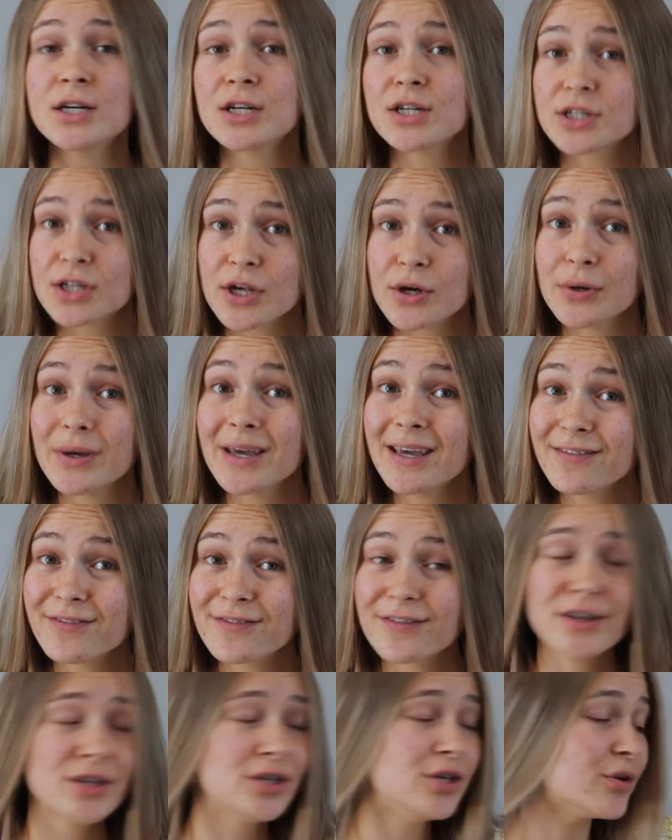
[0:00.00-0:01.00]
So
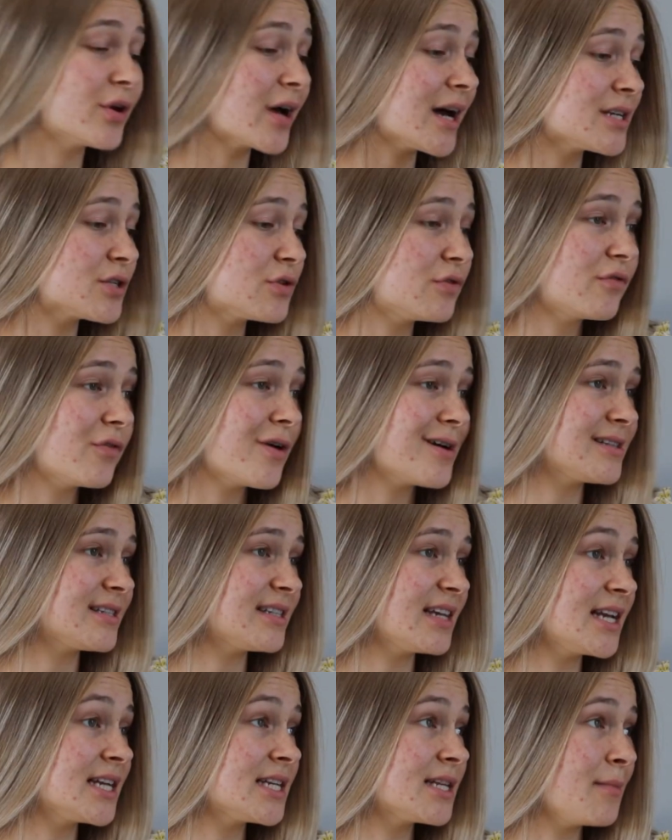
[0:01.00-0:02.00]
if you cut off 1
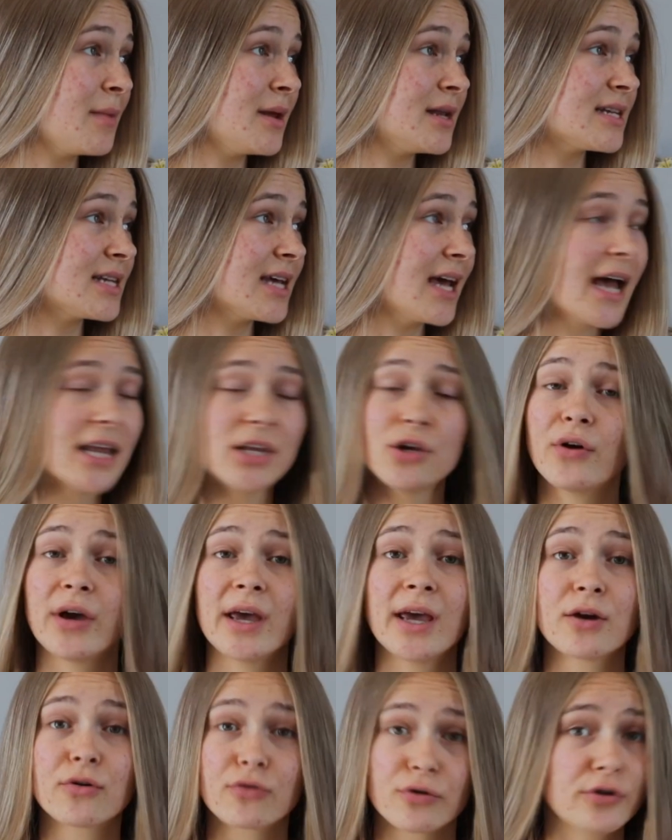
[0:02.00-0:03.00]
centimeter and your
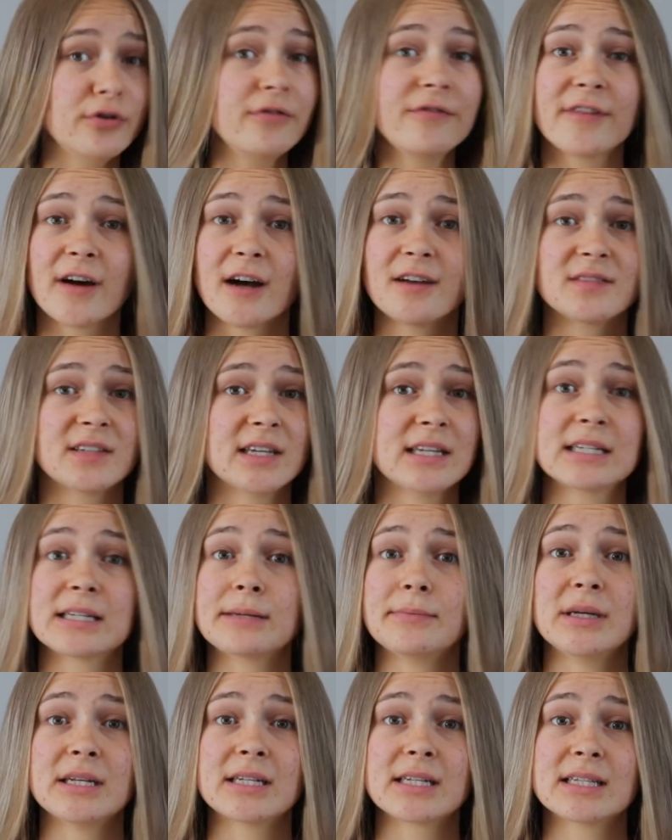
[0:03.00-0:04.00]
hair grew 5
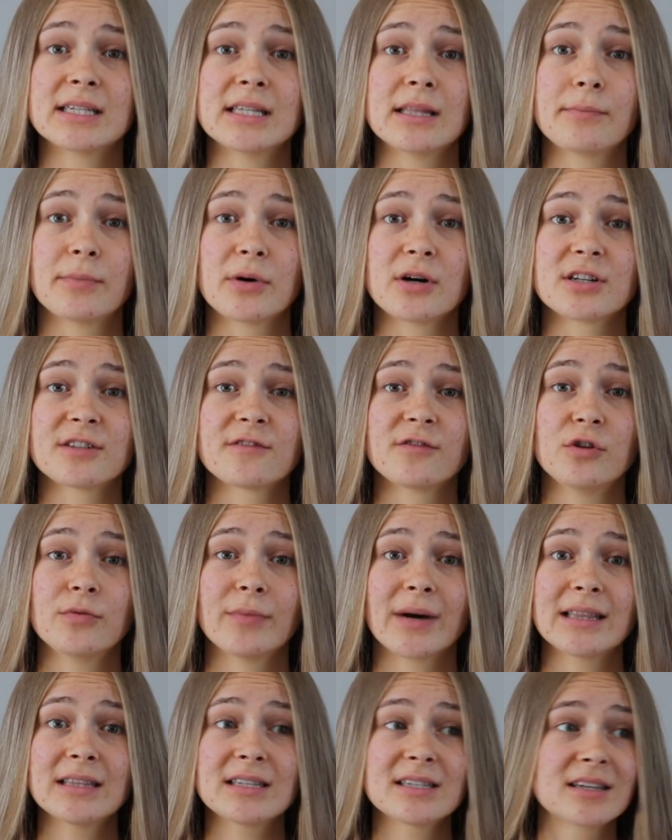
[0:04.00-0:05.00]
centimeters in the past few
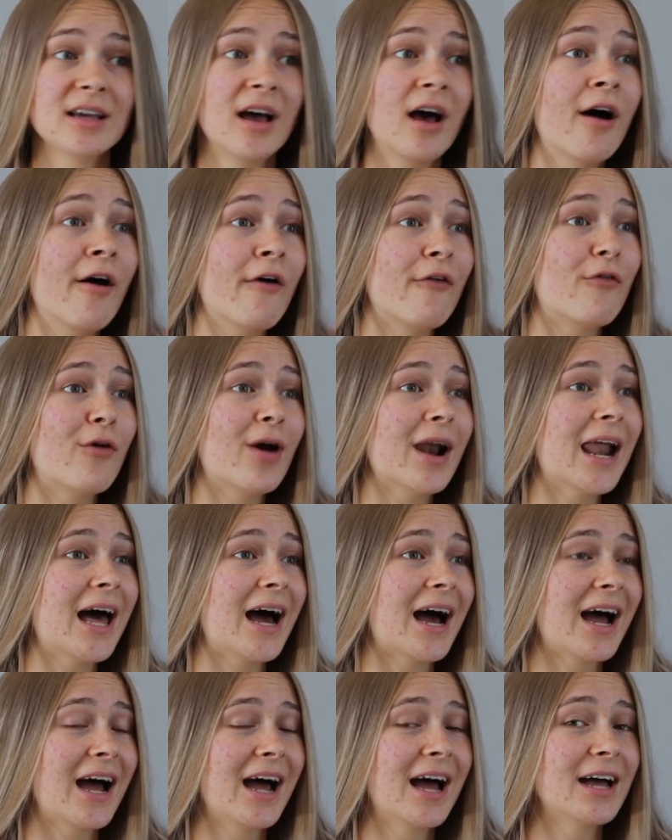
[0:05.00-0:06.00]
months,
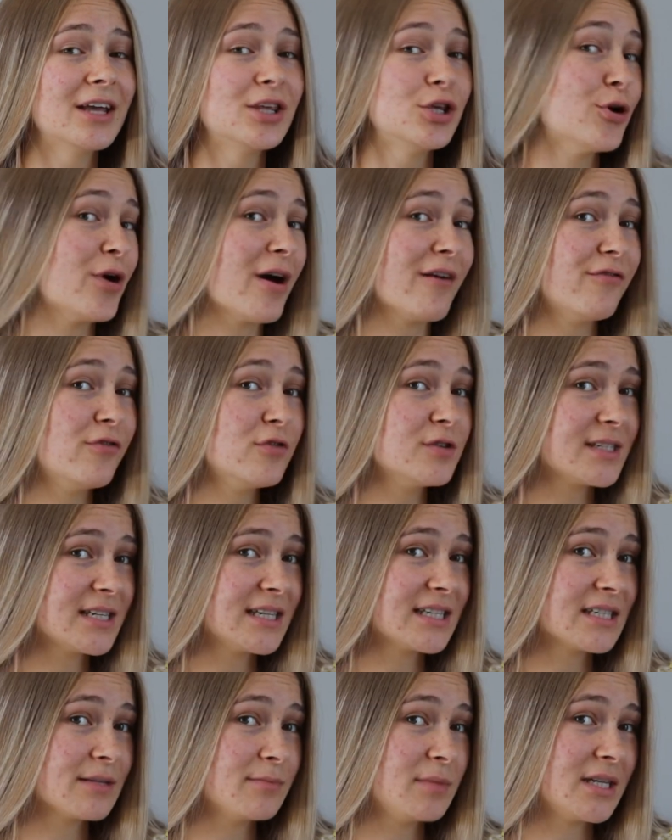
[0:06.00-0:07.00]
voila, you have 4
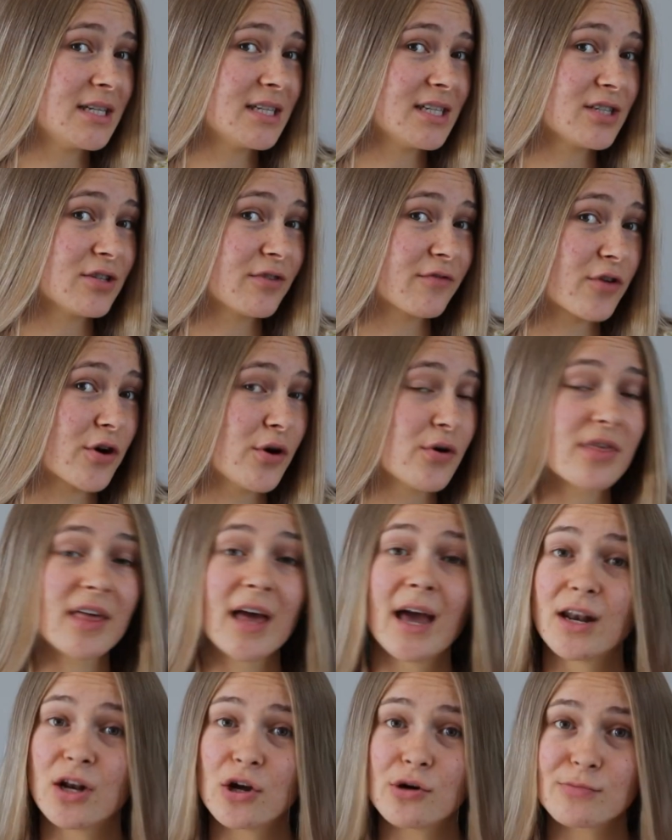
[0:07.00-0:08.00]
centimeters of growth
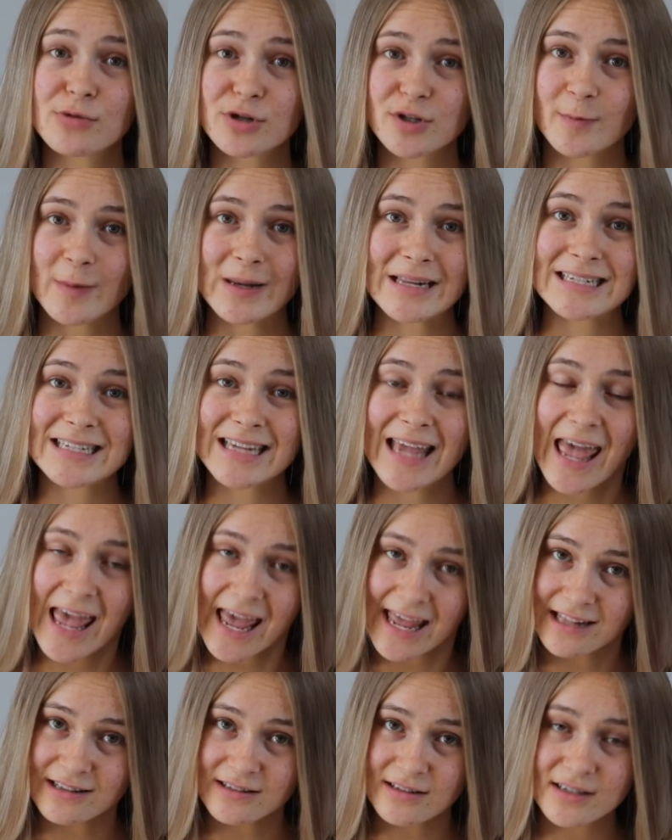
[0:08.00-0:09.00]
and no more split
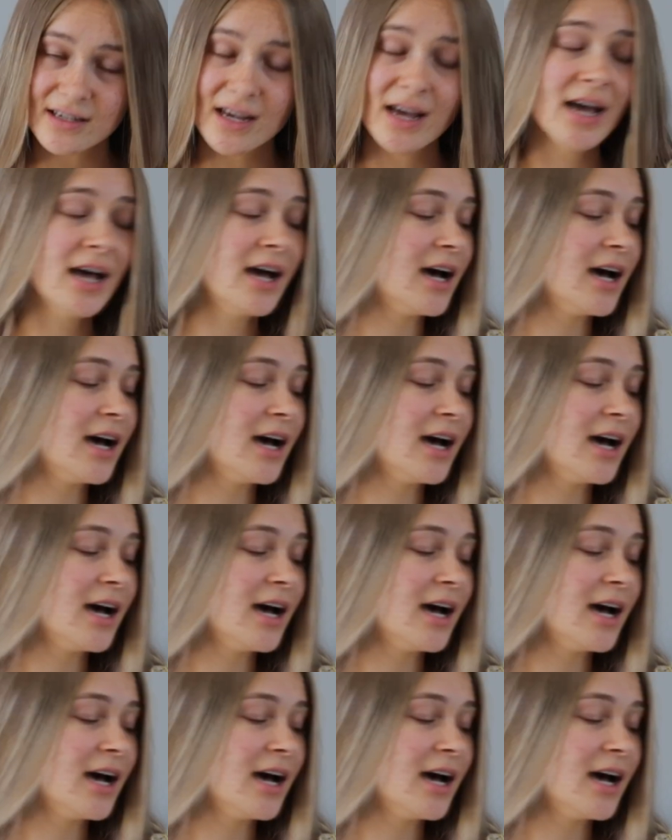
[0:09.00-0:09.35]
ends.